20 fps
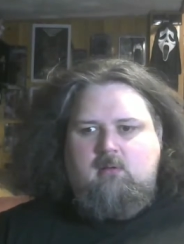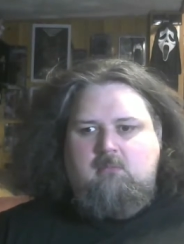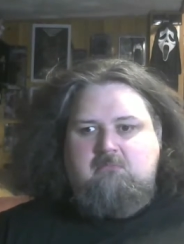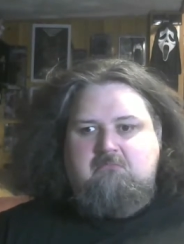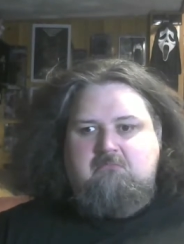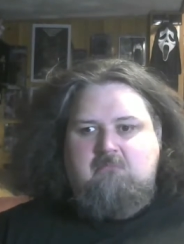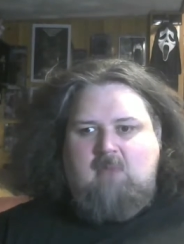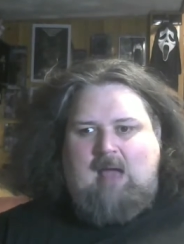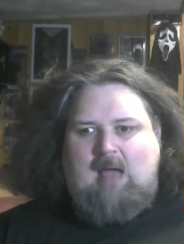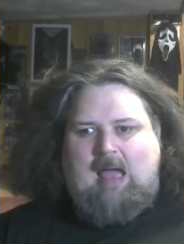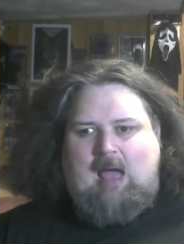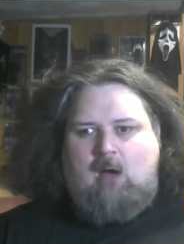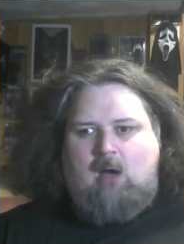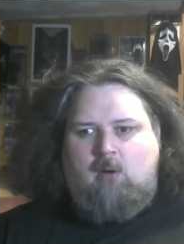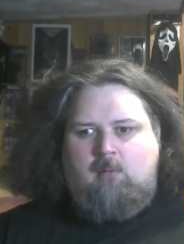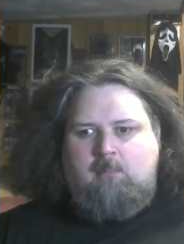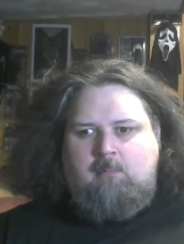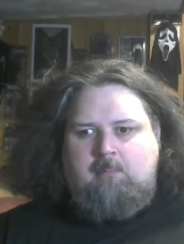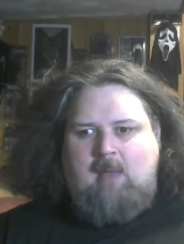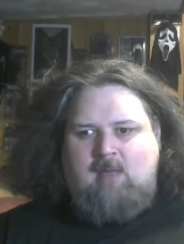
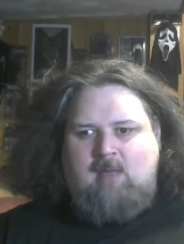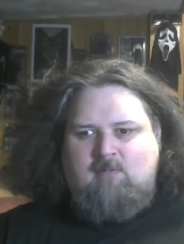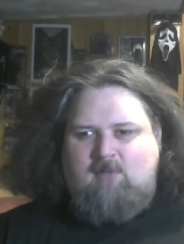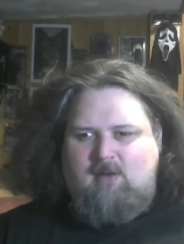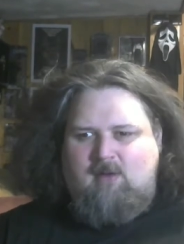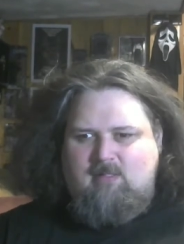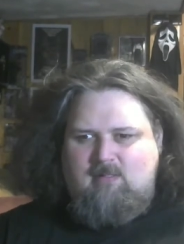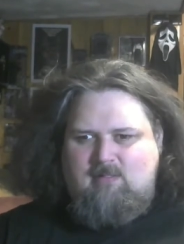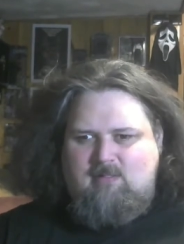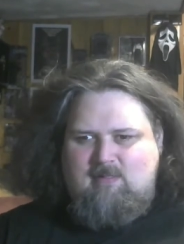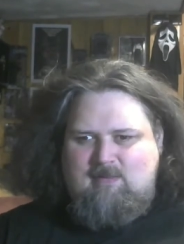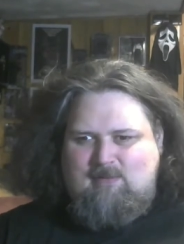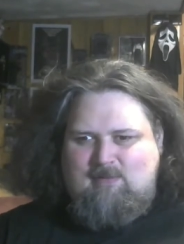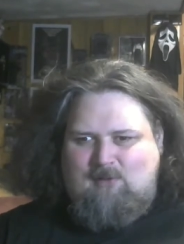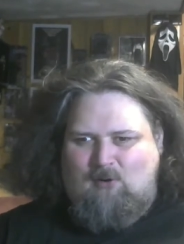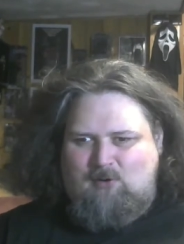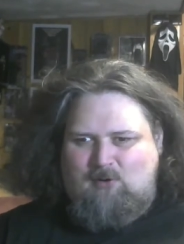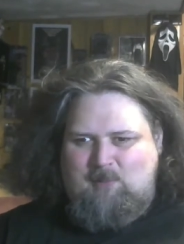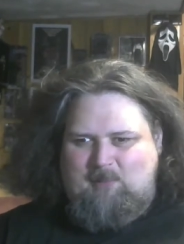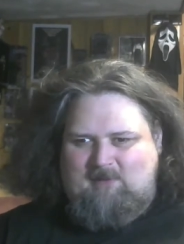Wow. As long as this is a
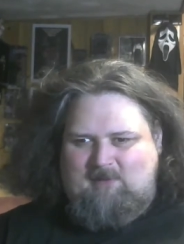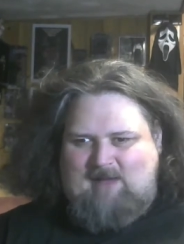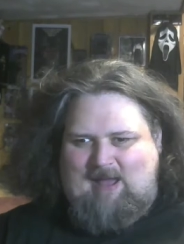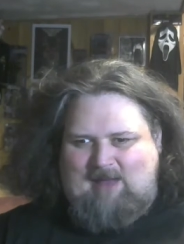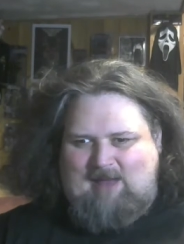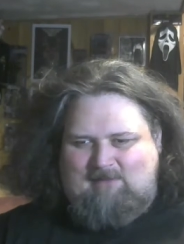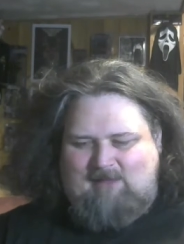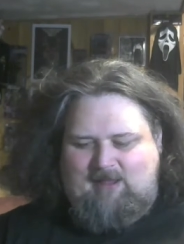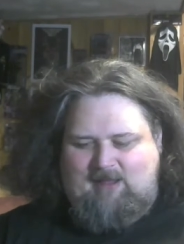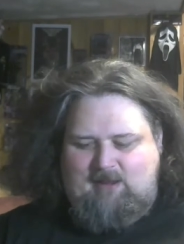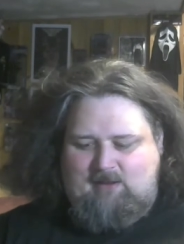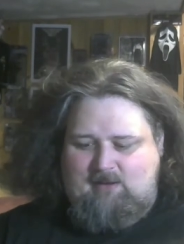Tony Moran, right?